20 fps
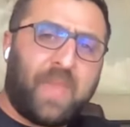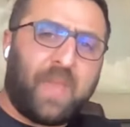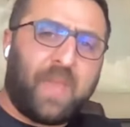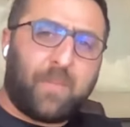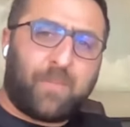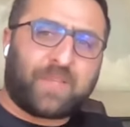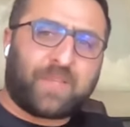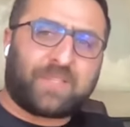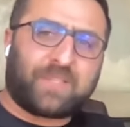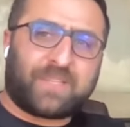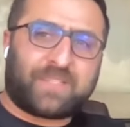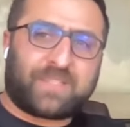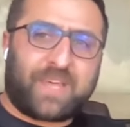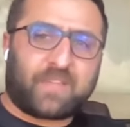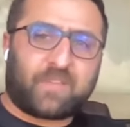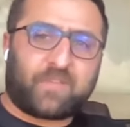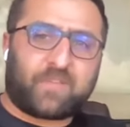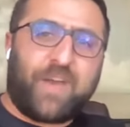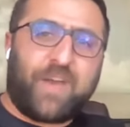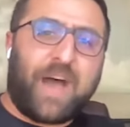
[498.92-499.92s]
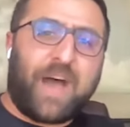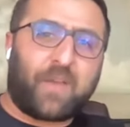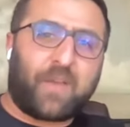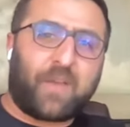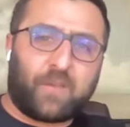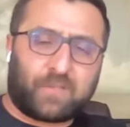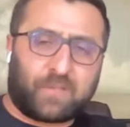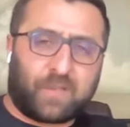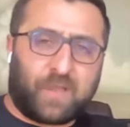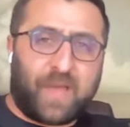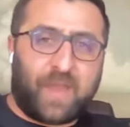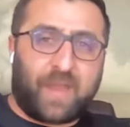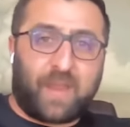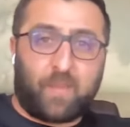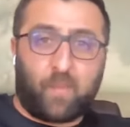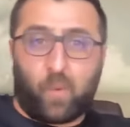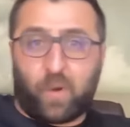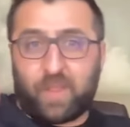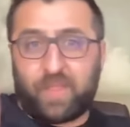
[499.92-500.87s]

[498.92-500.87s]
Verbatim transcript: being a business that is values led,